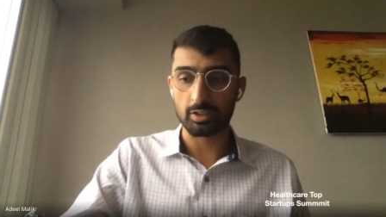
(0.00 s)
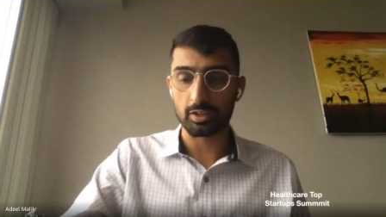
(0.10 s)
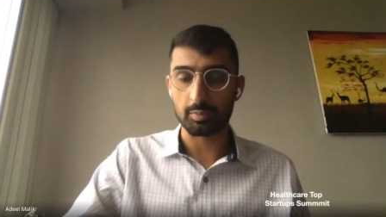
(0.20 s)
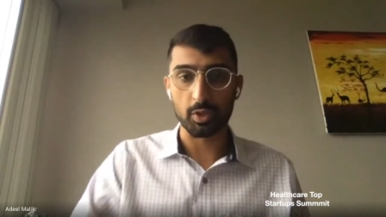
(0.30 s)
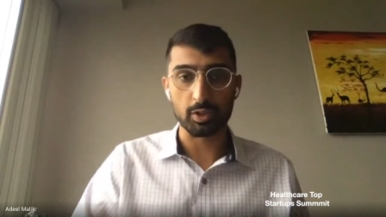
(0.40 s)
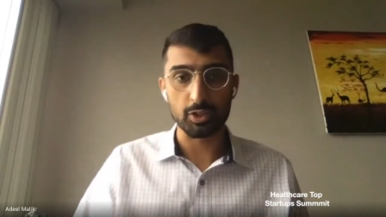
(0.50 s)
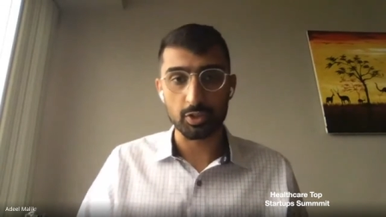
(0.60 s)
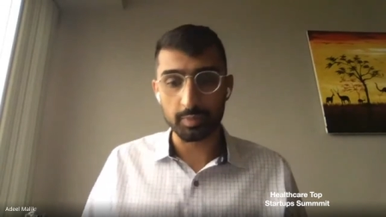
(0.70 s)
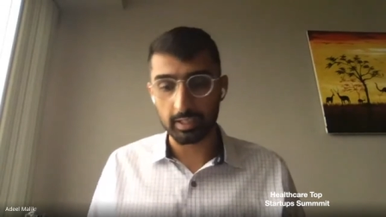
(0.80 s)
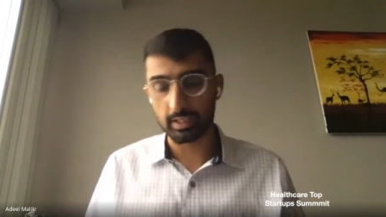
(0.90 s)
Barton
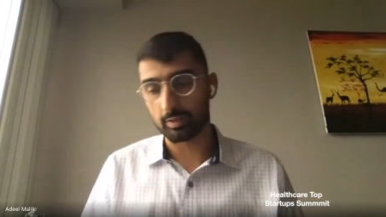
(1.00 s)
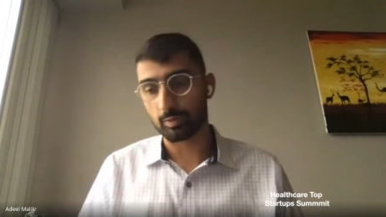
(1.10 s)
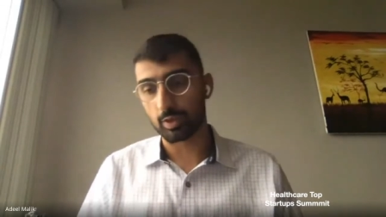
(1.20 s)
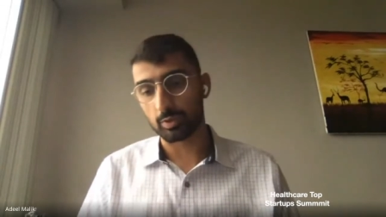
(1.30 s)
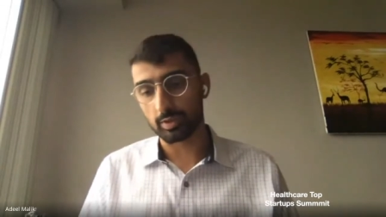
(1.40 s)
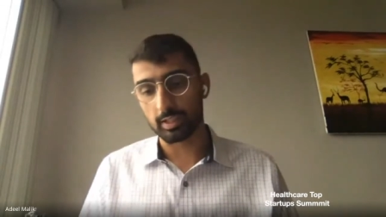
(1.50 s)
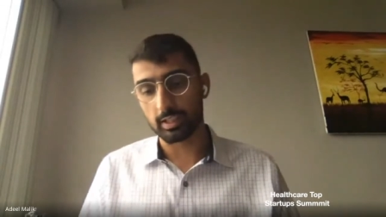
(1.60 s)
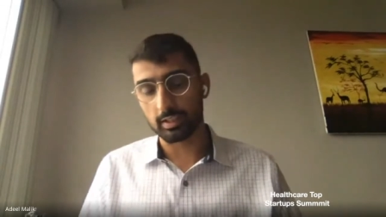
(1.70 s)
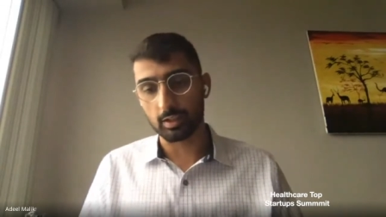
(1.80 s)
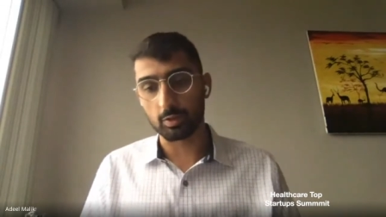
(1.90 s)
Schmidt kind of wrote
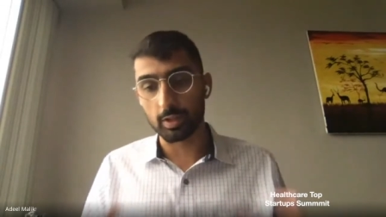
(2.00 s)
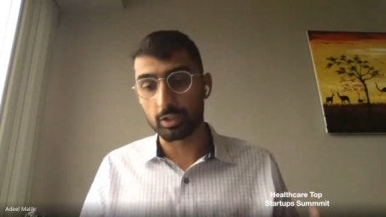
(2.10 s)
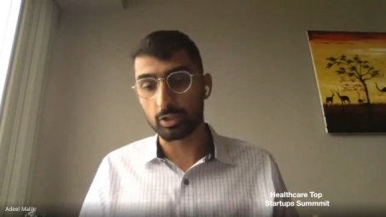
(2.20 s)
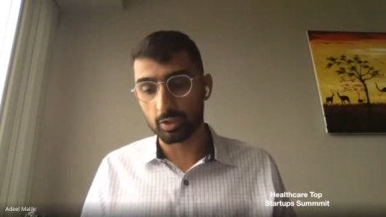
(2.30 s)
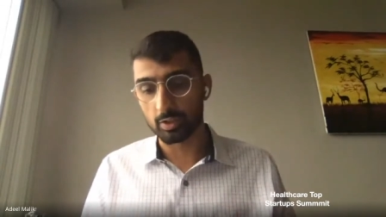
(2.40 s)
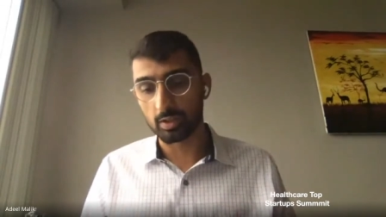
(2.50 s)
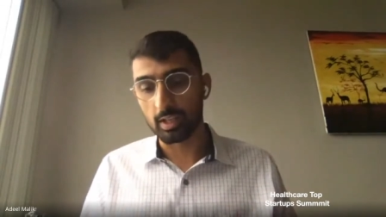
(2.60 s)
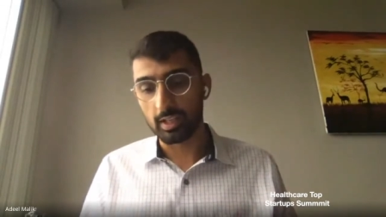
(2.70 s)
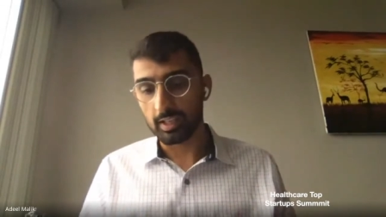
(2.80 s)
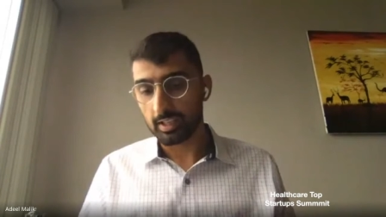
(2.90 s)
the original
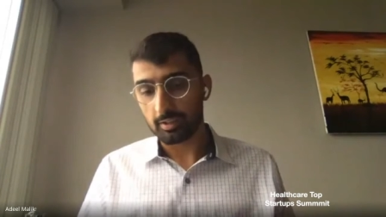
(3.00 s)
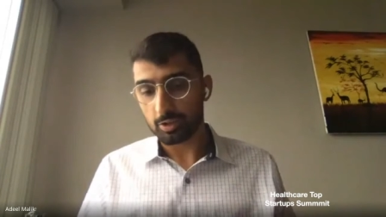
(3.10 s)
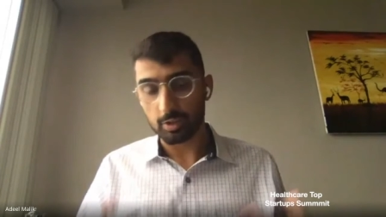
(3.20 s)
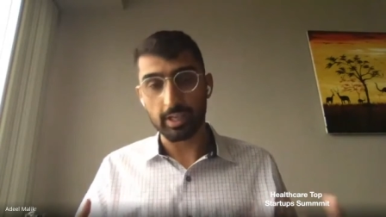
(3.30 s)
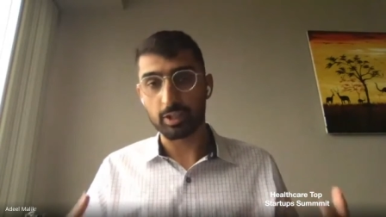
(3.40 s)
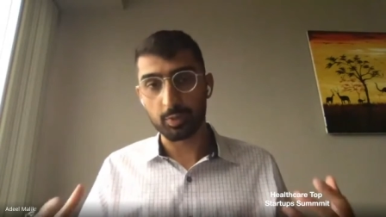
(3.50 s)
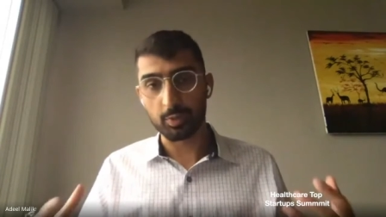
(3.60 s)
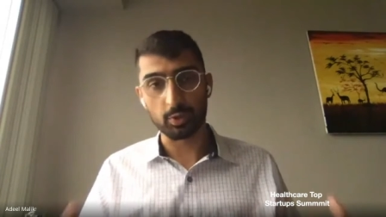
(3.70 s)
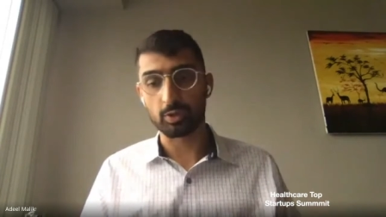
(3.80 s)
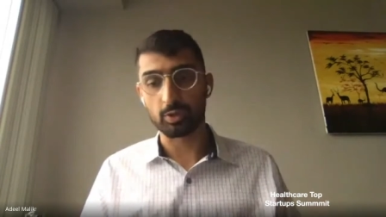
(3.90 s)
triage
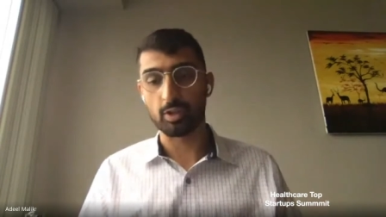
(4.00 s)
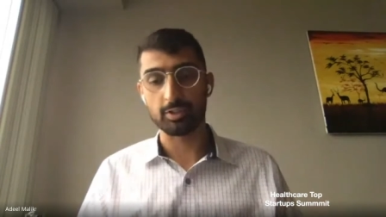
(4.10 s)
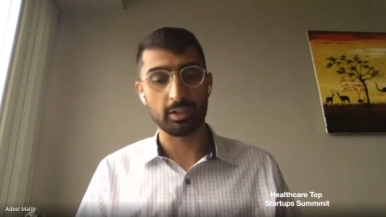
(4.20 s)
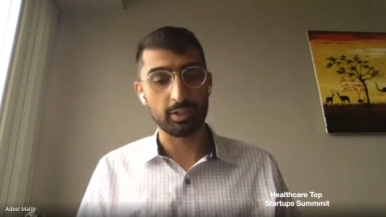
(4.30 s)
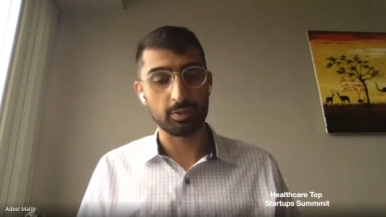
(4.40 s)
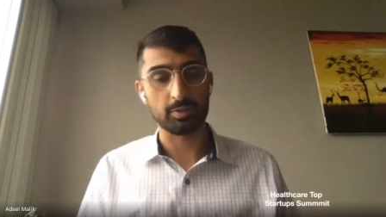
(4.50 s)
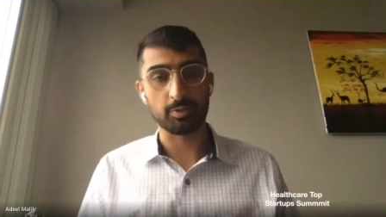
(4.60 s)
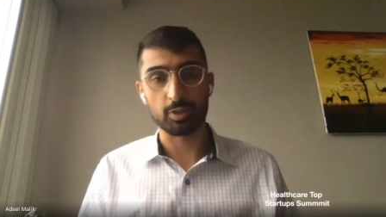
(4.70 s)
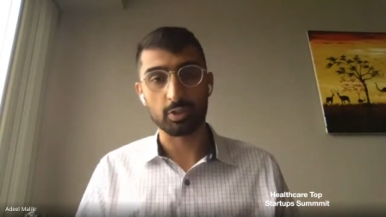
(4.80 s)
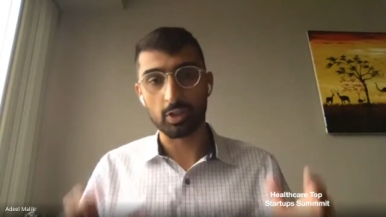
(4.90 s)
protocols that are used in
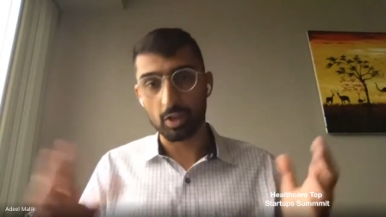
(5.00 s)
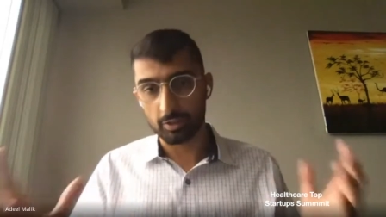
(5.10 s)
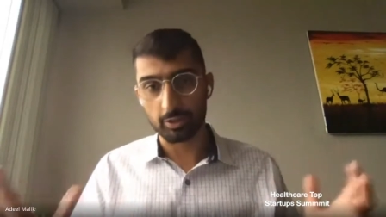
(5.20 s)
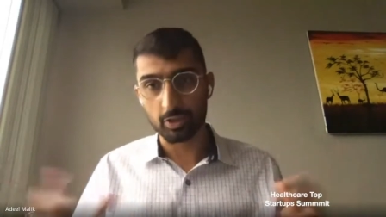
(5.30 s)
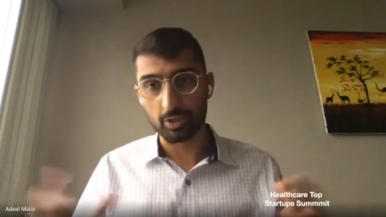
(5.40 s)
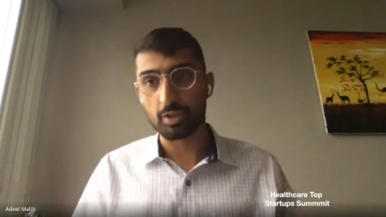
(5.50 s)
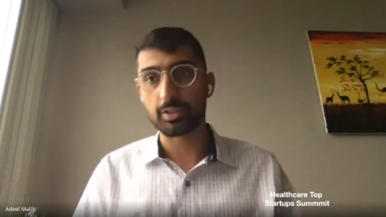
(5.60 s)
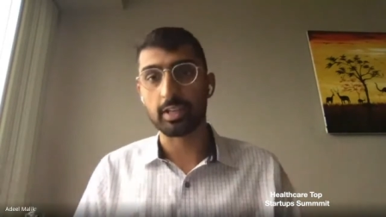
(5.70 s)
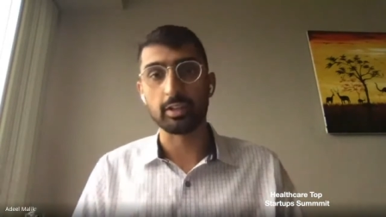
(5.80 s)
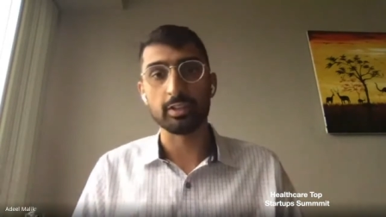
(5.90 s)
virtually all nurse call
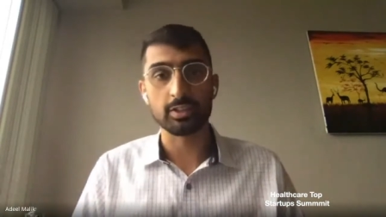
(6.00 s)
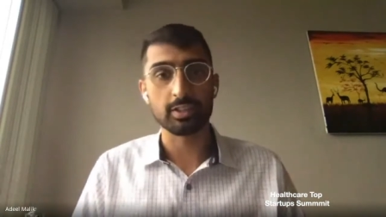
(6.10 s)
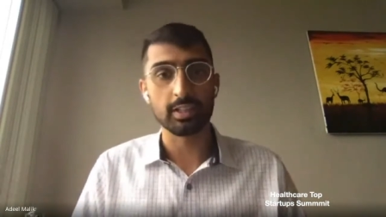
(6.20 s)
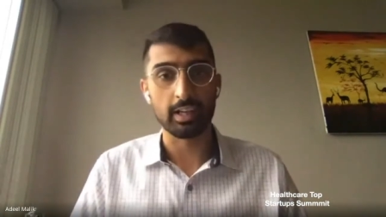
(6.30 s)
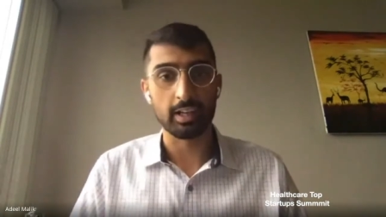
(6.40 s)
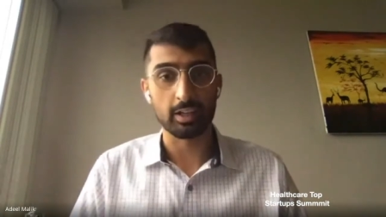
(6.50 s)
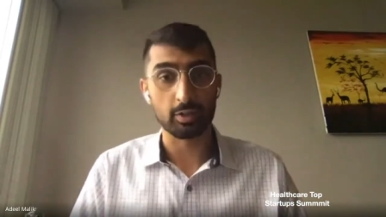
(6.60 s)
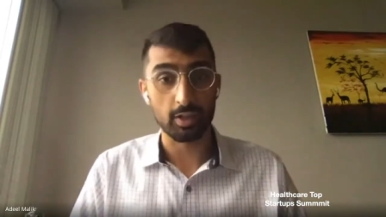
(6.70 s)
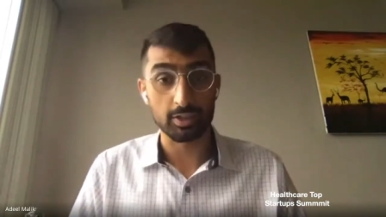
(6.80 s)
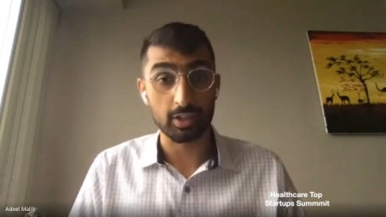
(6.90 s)
centers across
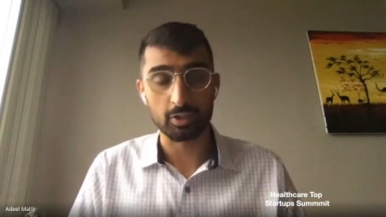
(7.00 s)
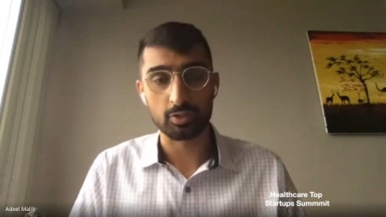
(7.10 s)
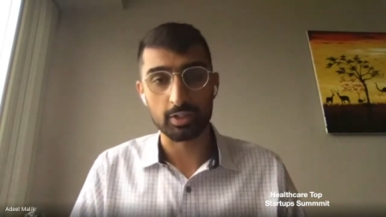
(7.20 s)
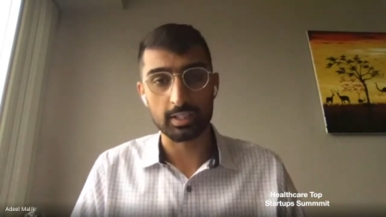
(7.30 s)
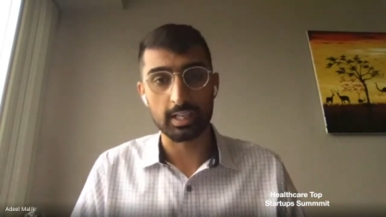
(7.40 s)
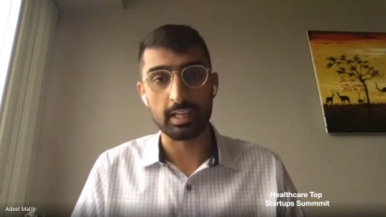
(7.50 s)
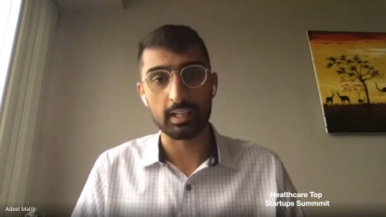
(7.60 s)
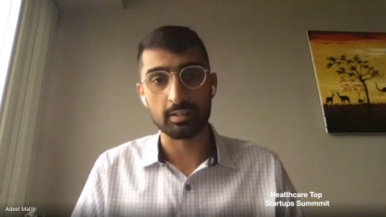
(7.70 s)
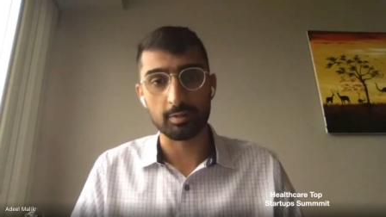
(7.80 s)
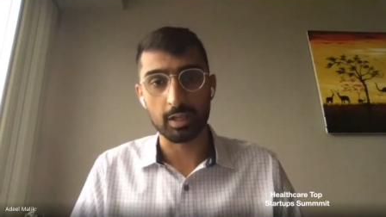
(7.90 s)
the country today.
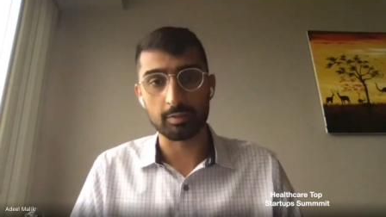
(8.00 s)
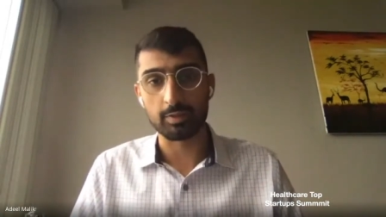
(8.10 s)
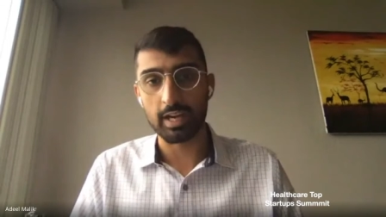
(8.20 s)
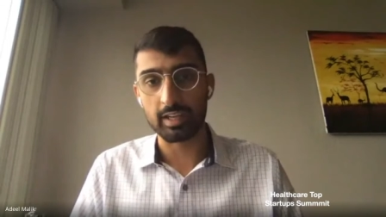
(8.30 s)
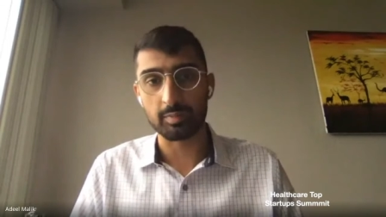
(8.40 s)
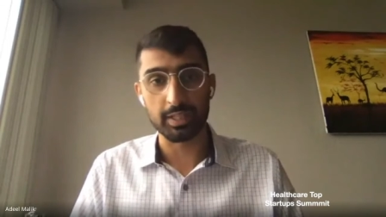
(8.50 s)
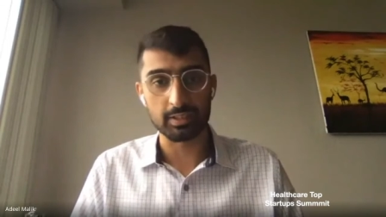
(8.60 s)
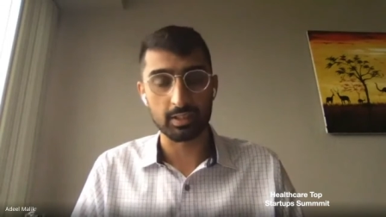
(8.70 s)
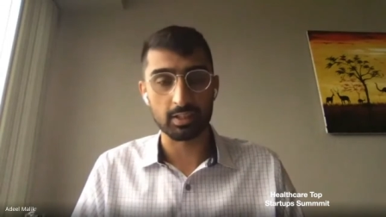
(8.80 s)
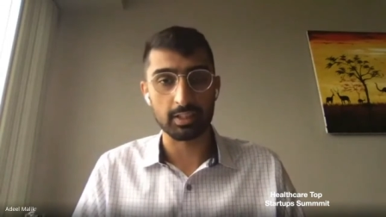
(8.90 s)
And via
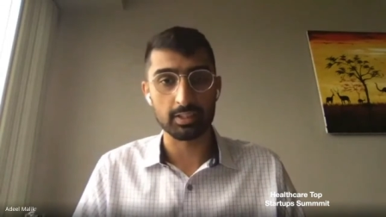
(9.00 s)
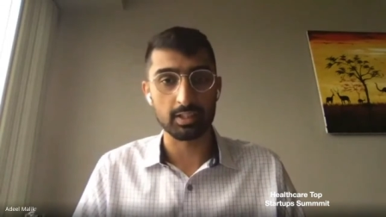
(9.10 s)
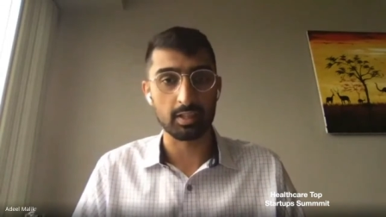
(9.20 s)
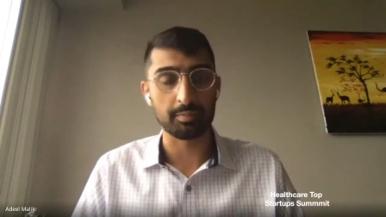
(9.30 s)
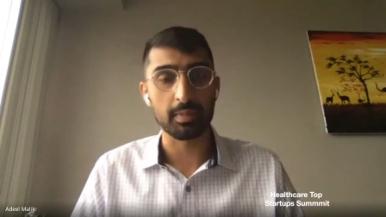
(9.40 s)
basically some